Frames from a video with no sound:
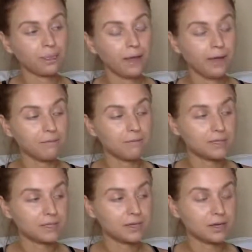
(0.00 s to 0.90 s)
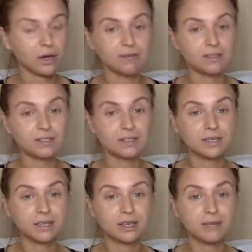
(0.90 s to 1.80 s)
I'm missing
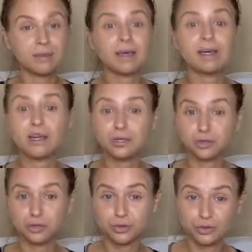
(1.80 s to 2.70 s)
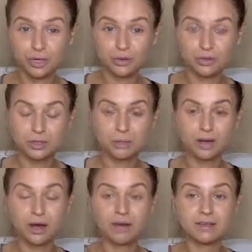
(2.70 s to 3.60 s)
obviously being at a neutral zone. So I'm
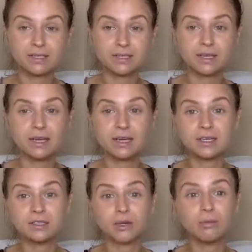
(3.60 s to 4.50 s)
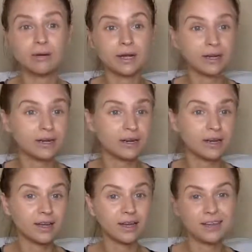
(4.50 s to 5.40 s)
like, obviously, it's no brainer.